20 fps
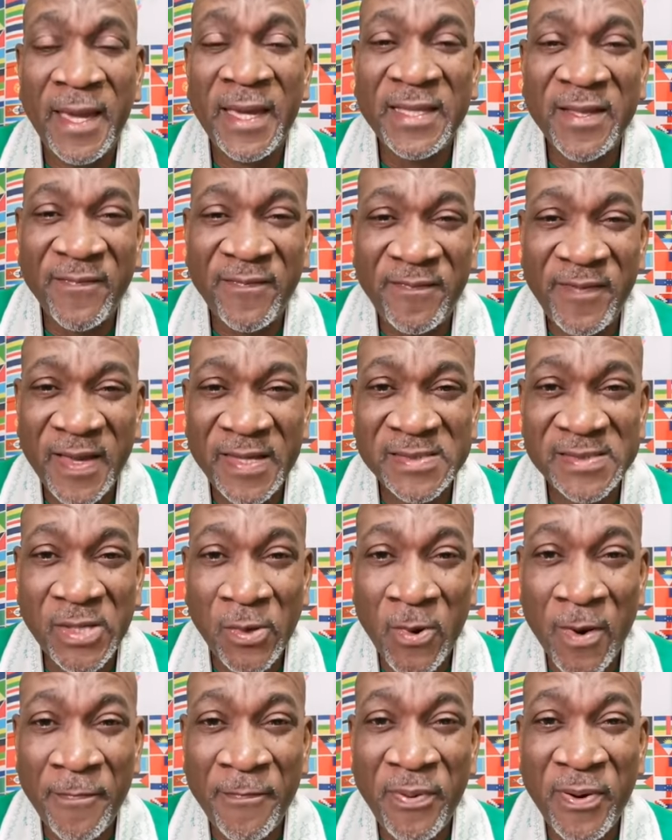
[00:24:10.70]
It affects
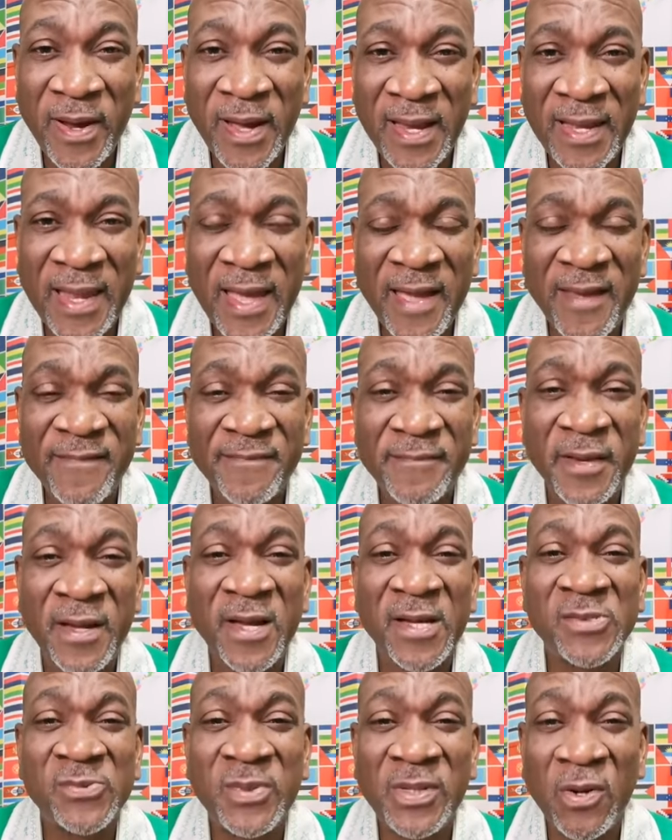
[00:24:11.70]
our prayer life
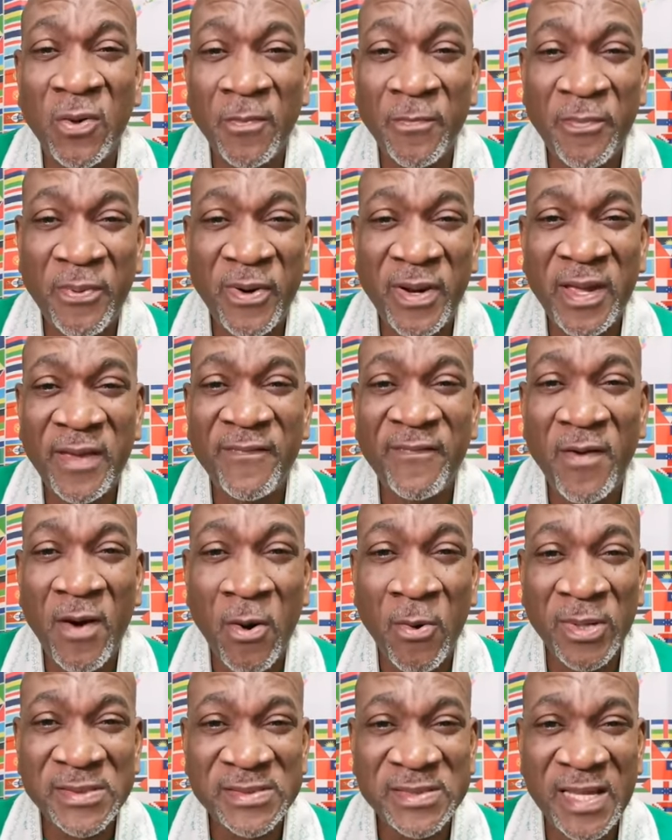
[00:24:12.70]
because we don't pray for
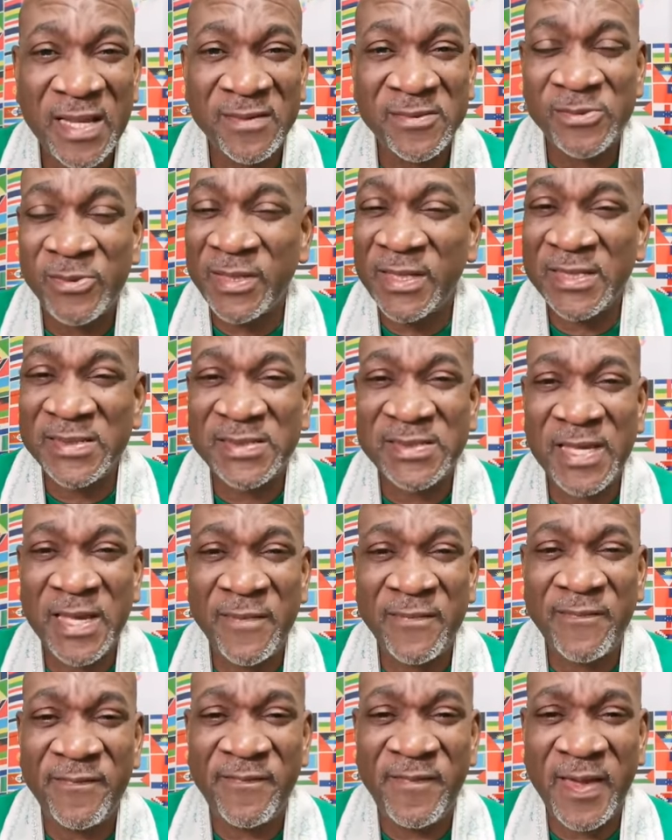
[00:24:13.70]
ourselves with the
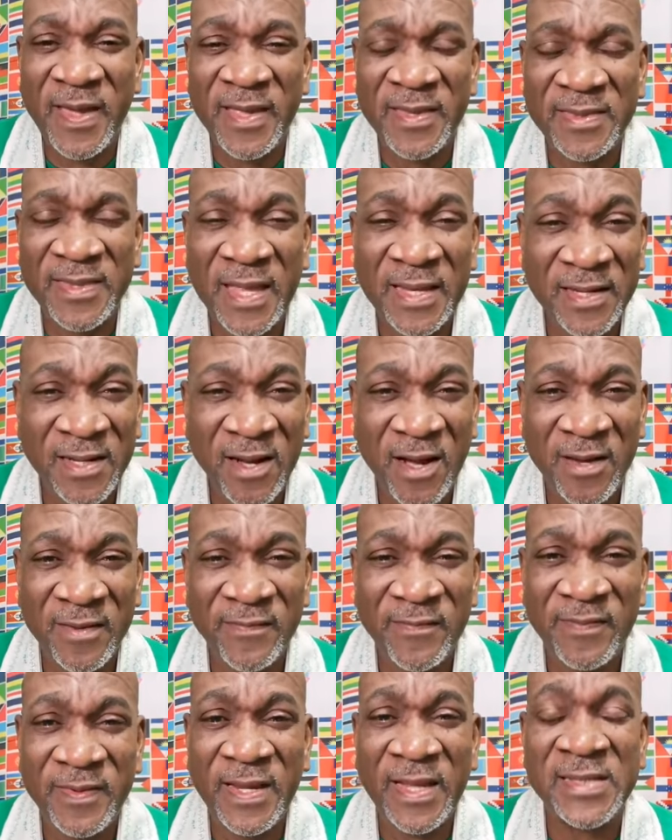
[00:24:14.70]
same faith and
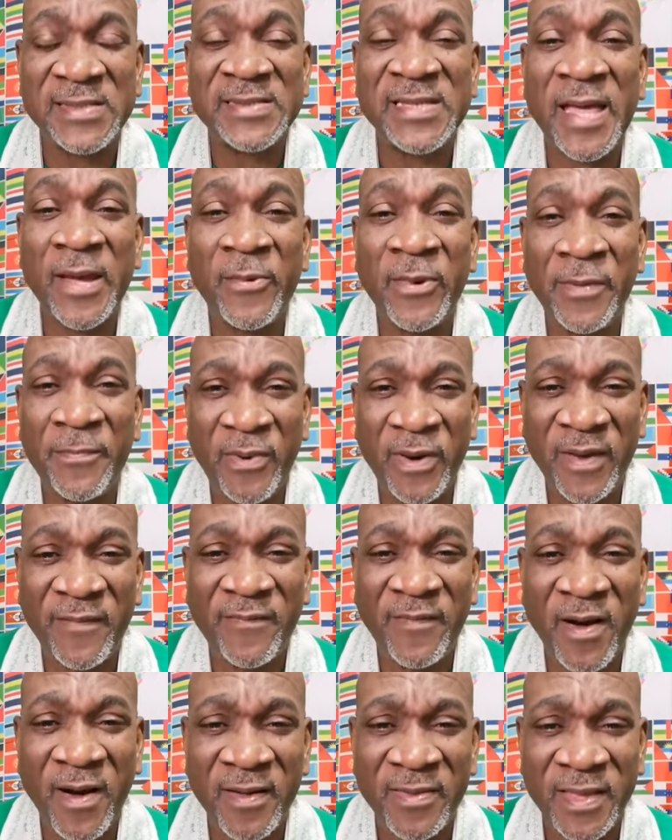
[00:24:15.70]
confidence like we pray
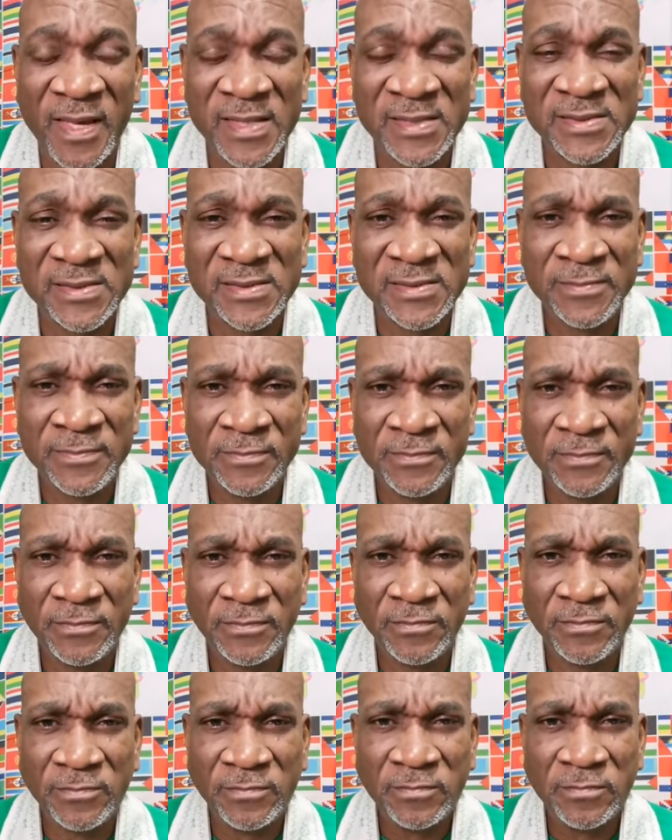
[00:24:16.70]
for others.
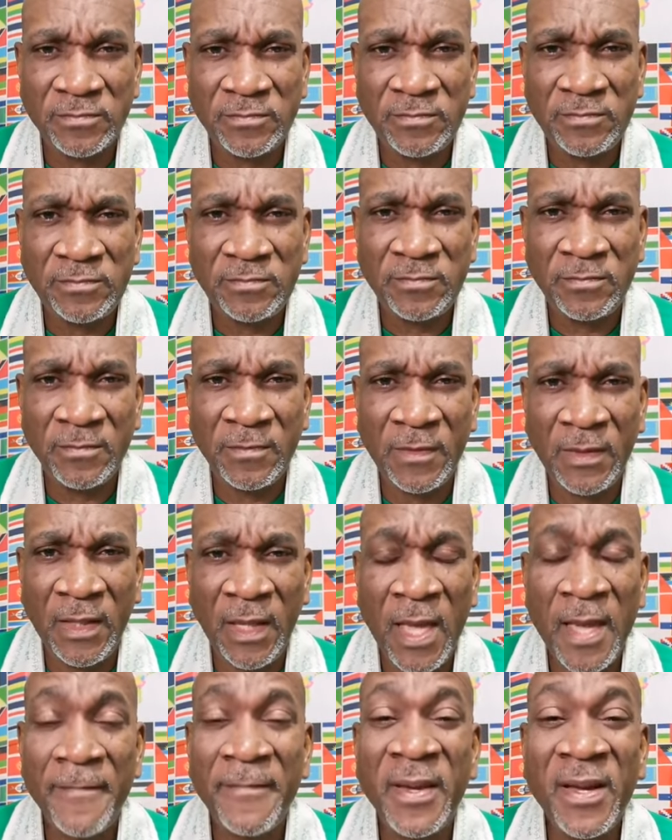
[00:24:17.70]

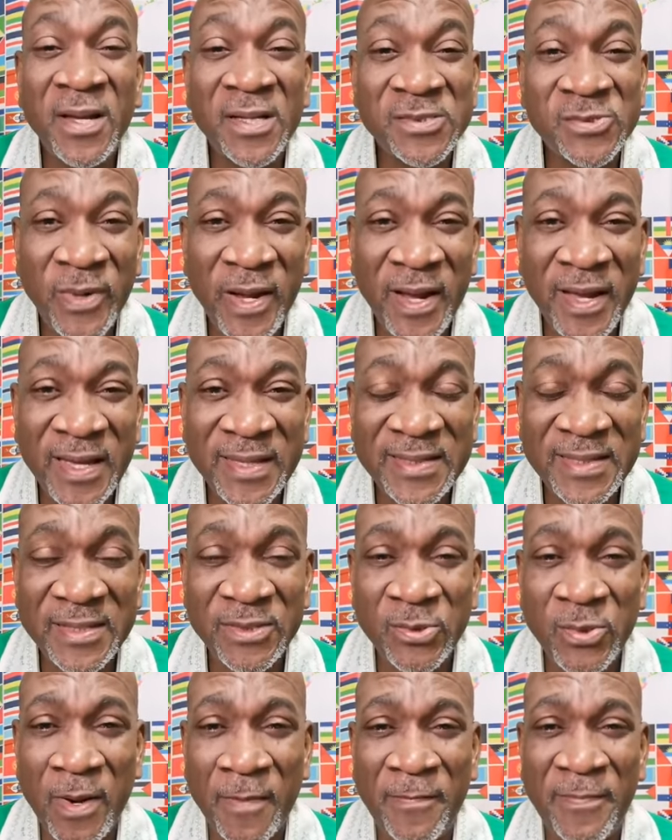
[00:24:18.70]
Because we are
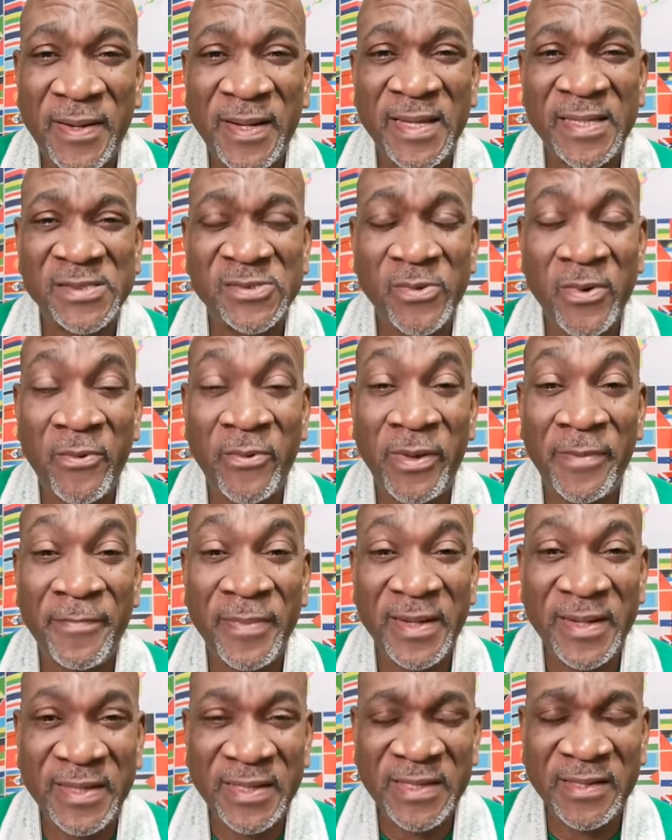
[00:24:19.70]
getting to a place where we
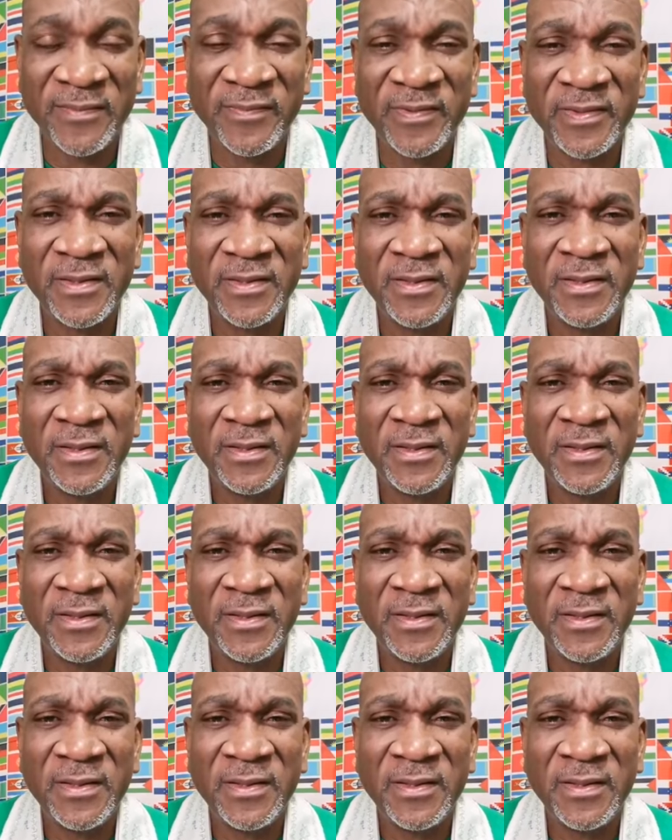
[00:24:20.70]
believe